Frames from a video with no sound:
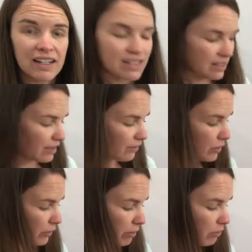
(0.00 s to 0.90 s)
Instead of
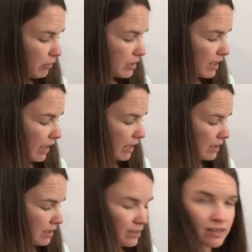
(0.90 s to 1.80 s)
gluing both
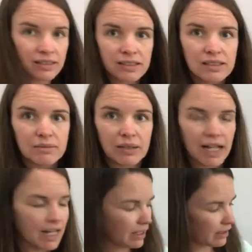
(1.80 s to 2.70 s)
sides to the
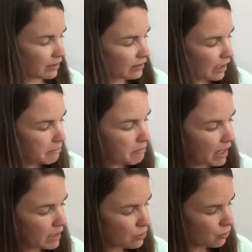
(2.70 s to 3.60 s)
black, I
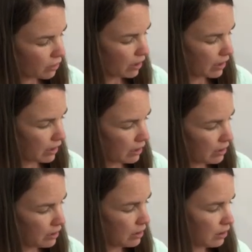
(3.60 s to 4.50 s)
might try
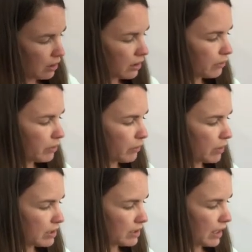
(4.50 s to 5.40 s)
gluing
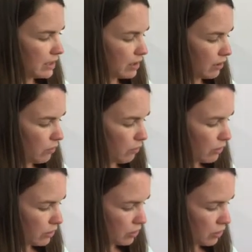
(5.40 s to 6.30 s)
one side to the
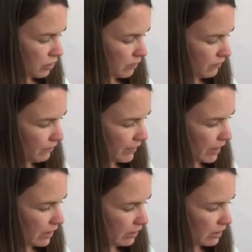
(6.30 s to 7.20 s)
orange. That
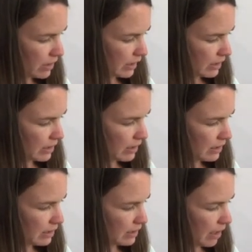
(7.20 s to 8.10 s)
kind of looks like a set of
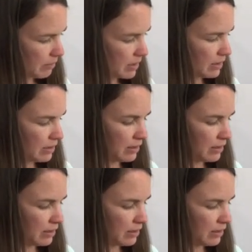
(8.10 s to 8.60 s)
steps.